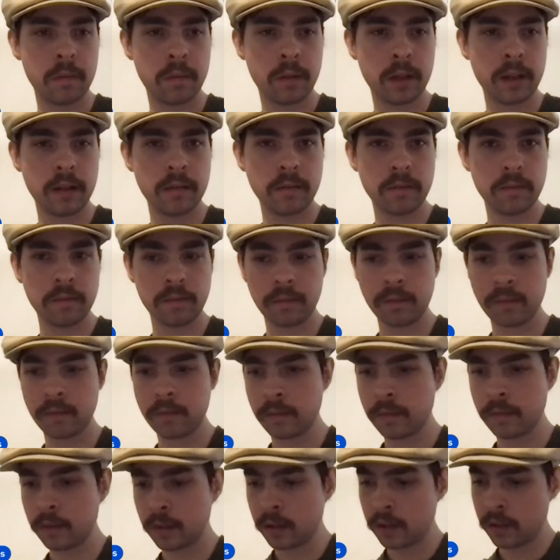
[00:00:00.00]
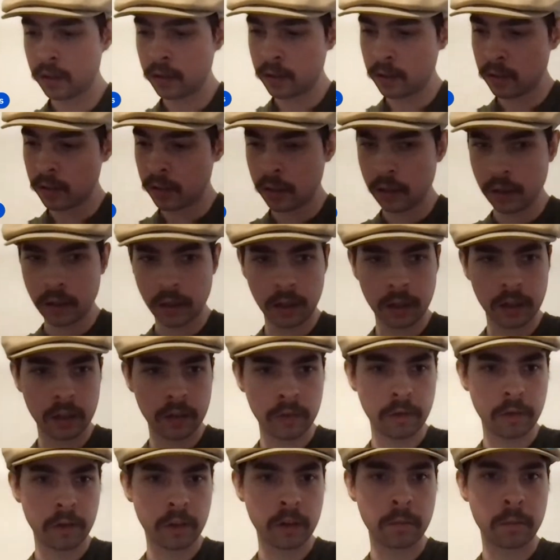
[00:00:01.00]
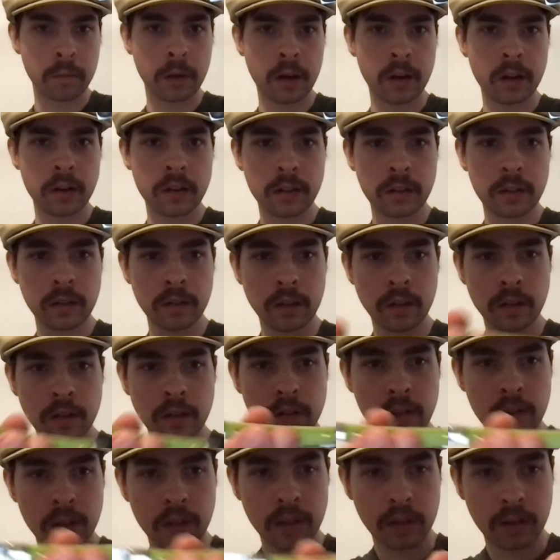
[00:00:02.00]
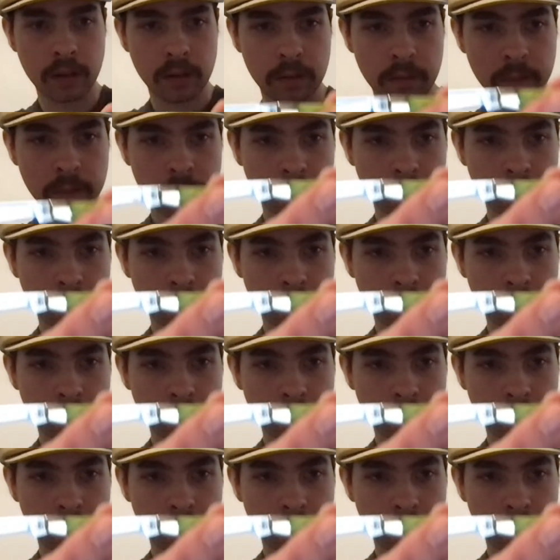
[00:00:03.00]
blade. And for comparison, here's the